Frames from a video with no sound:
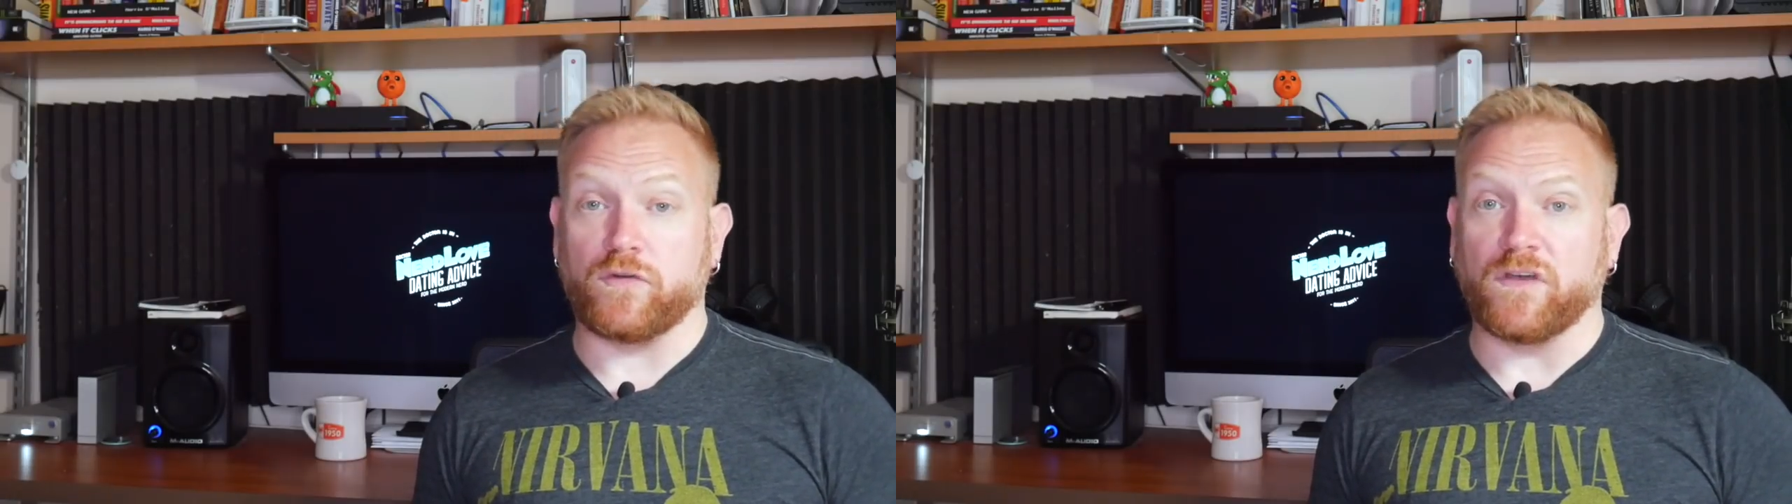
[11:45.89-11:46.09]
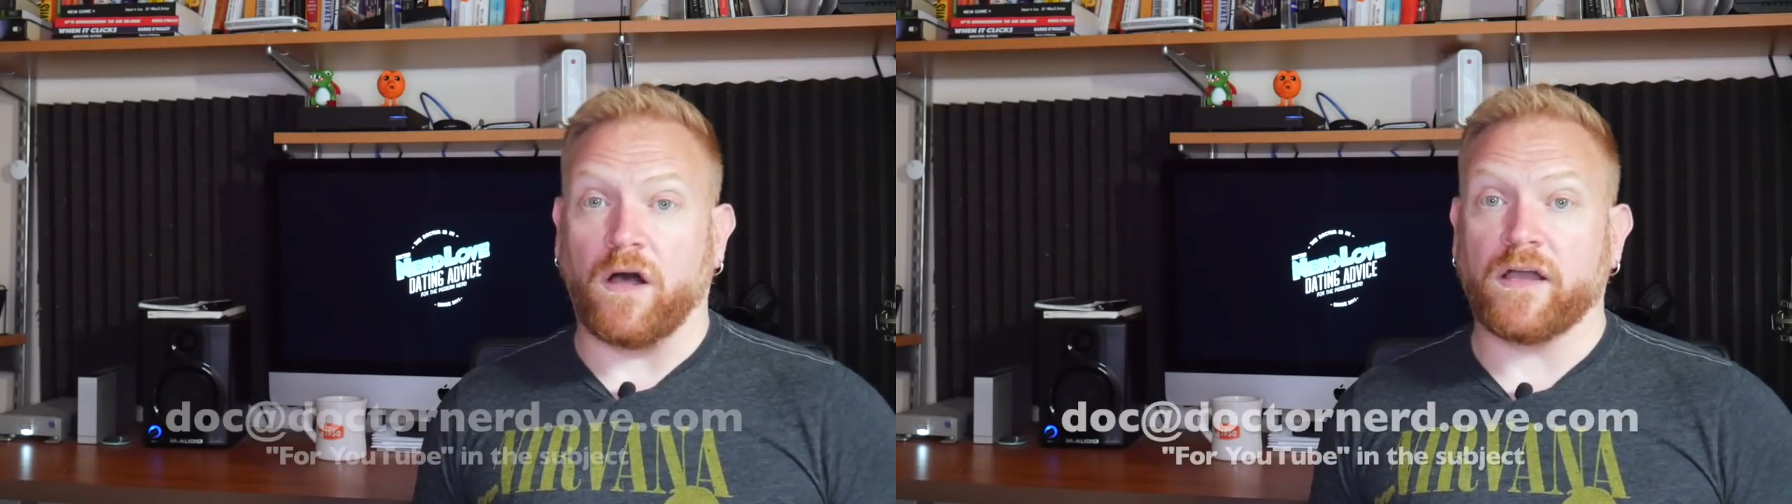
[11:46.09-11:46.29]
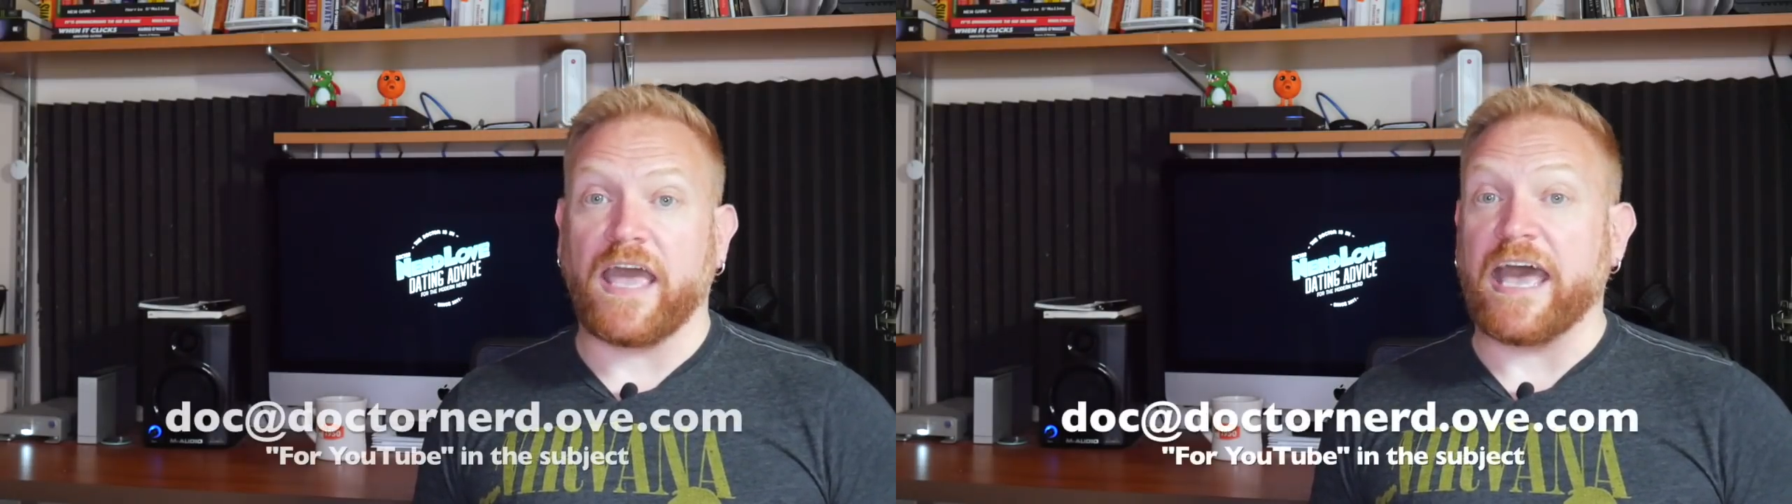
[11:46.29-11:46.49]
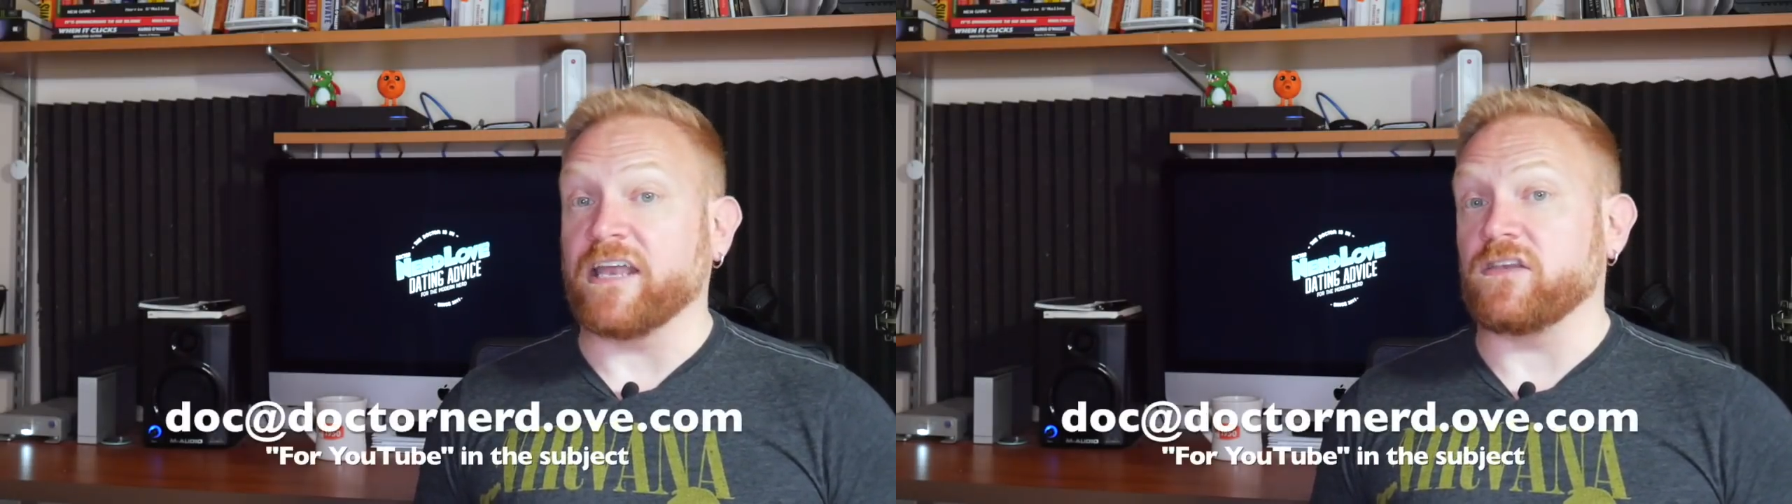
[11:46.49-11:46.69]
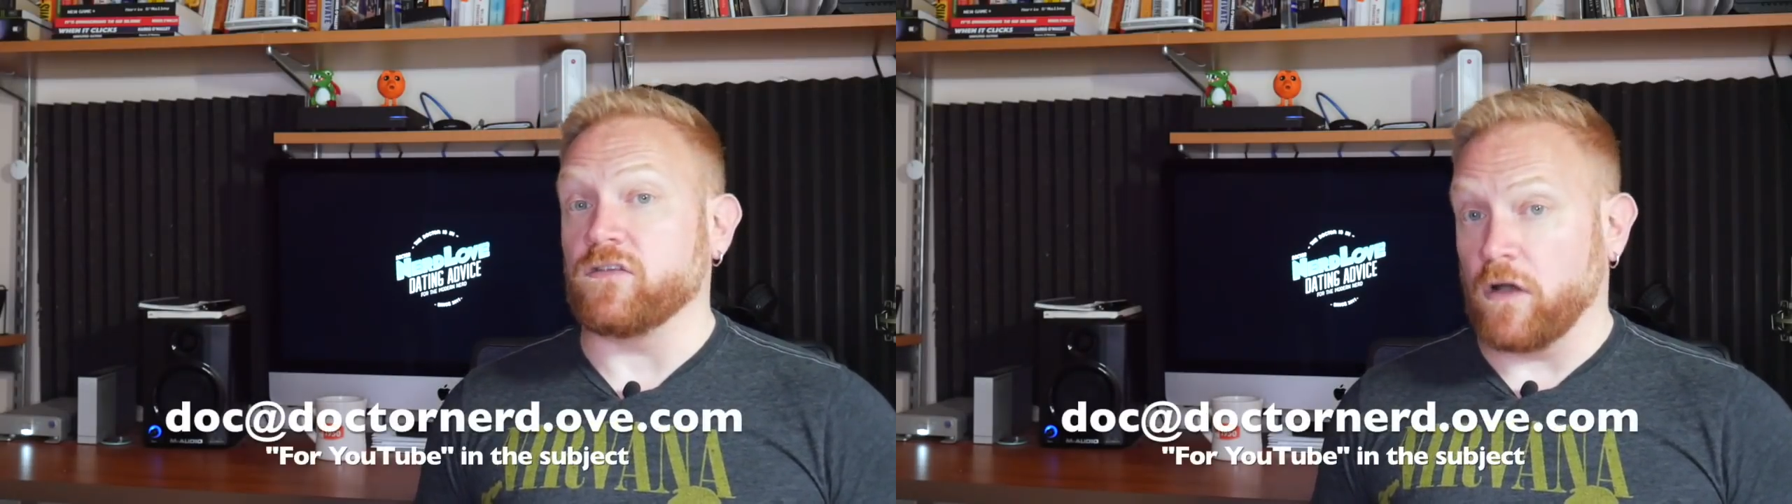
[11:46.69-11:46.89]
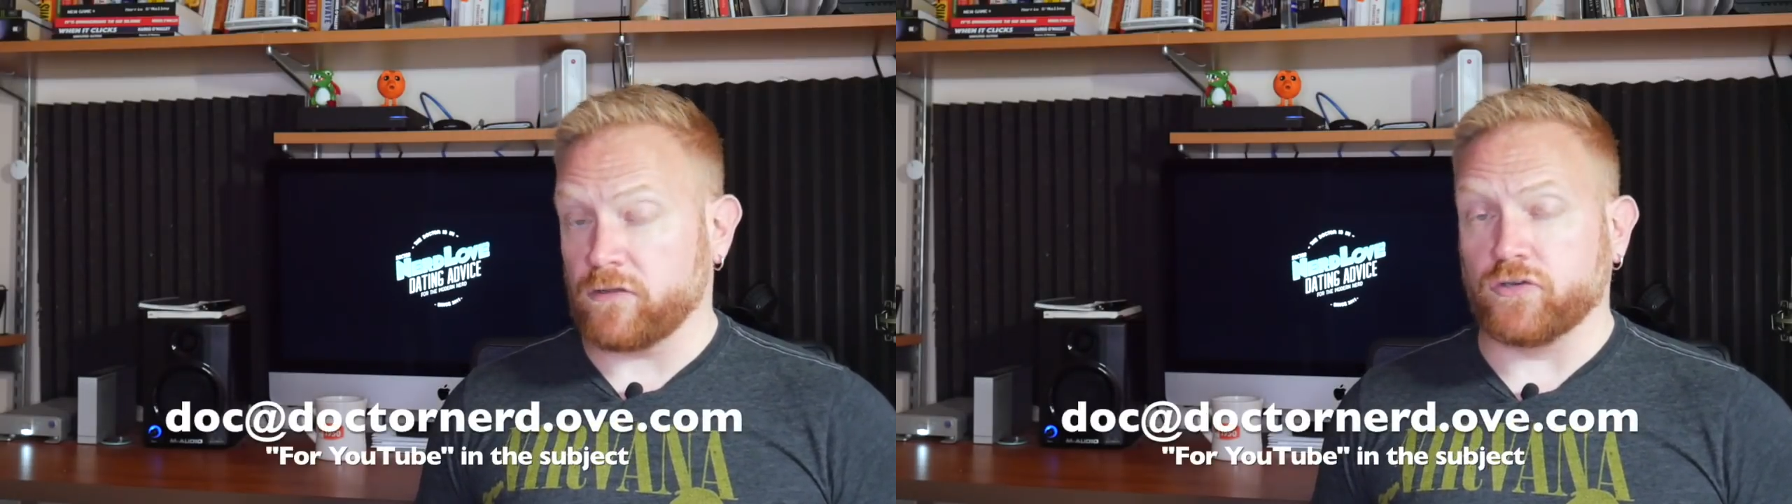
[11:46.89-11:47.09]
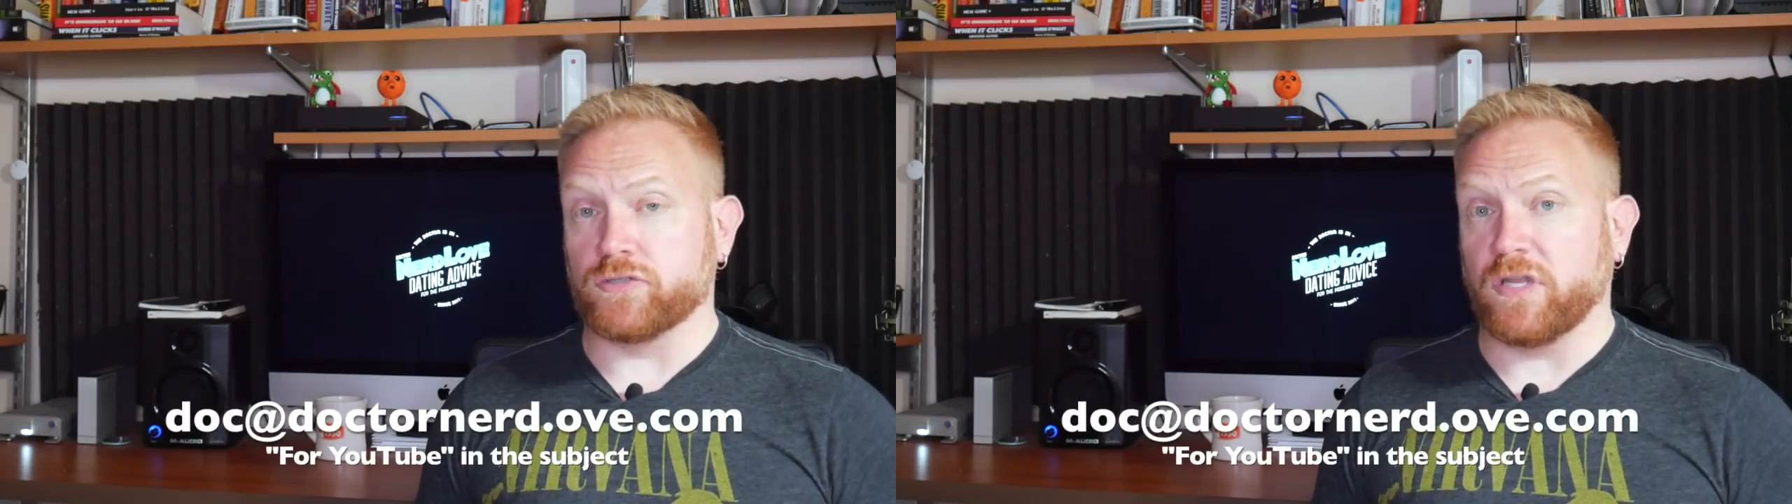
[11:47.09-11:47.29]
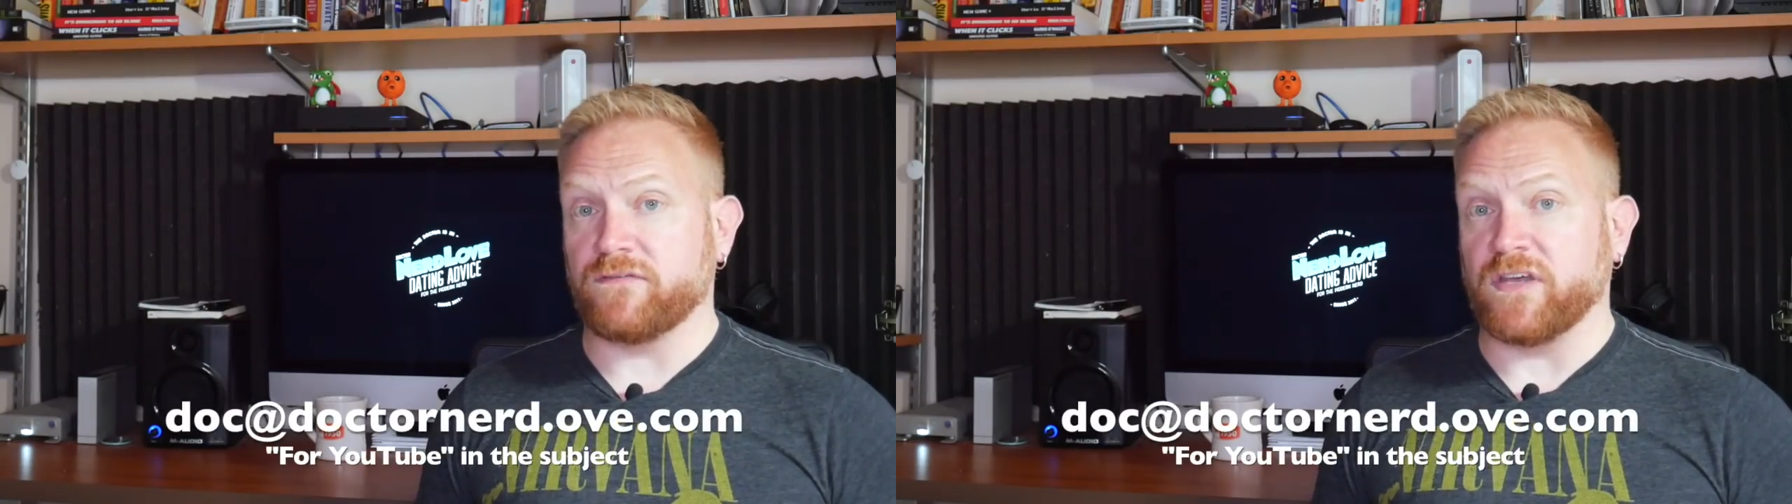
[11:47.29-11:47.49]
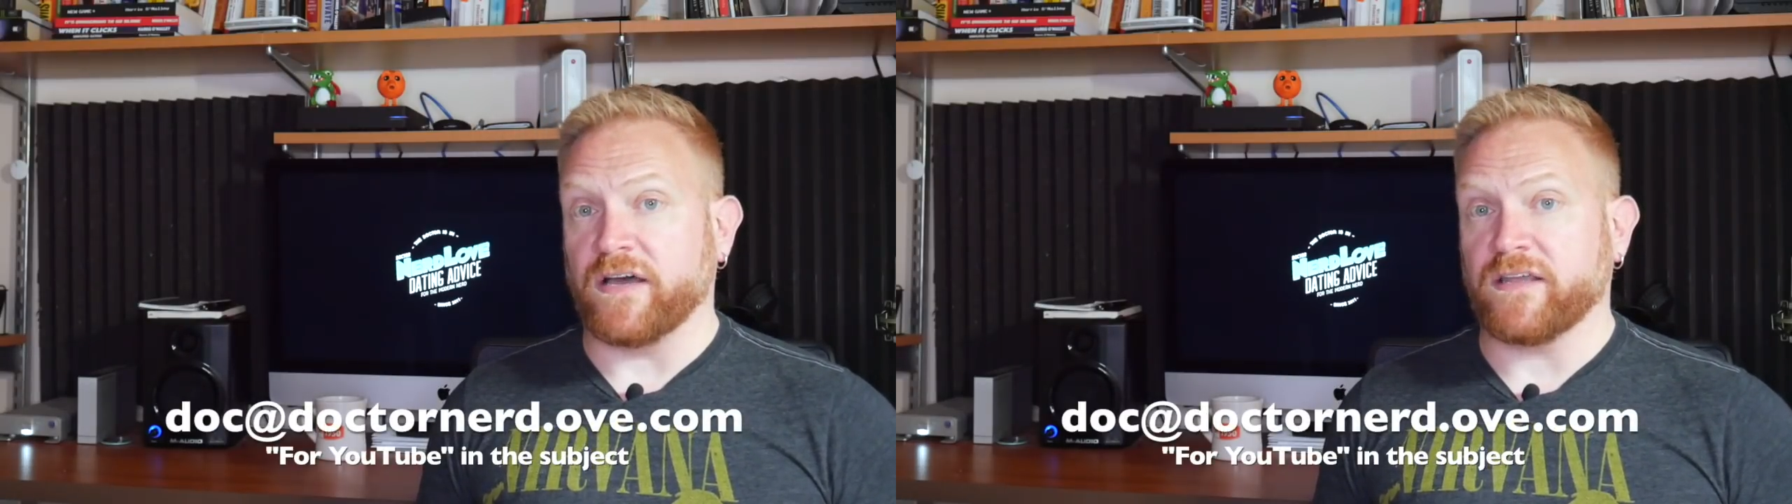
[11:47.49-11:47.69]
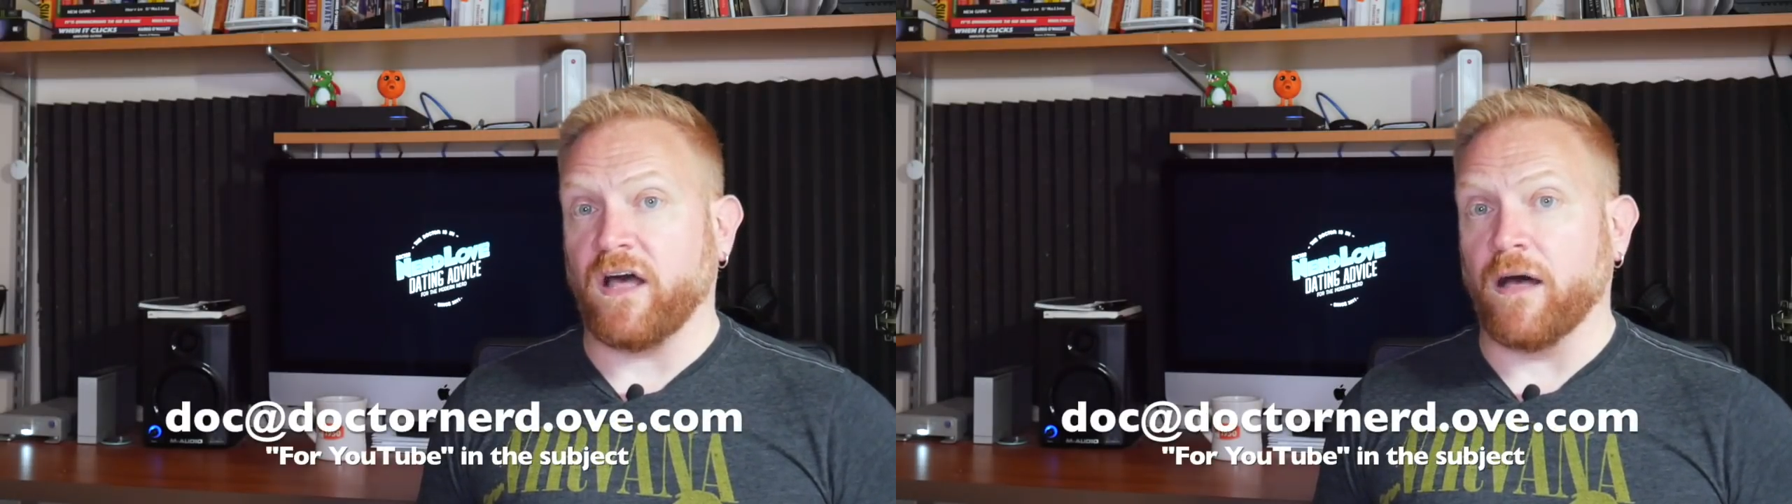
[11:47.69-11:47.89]

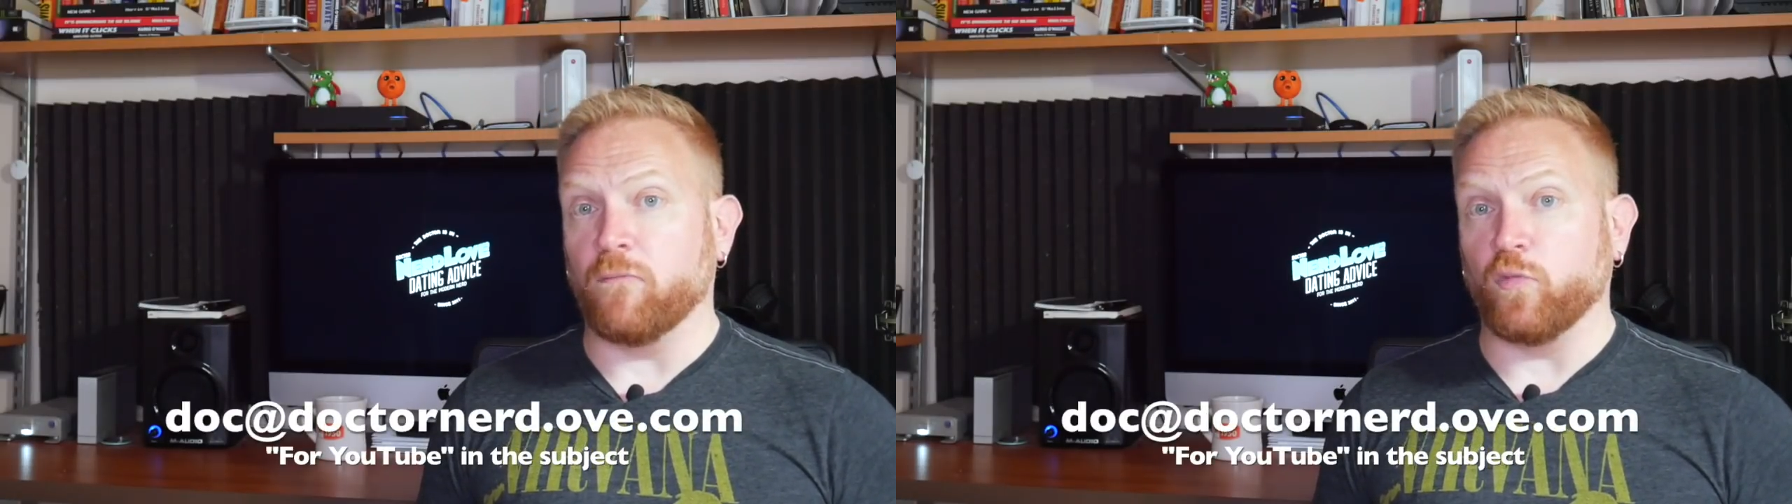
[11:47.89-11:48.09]
doc@drnerdlove.com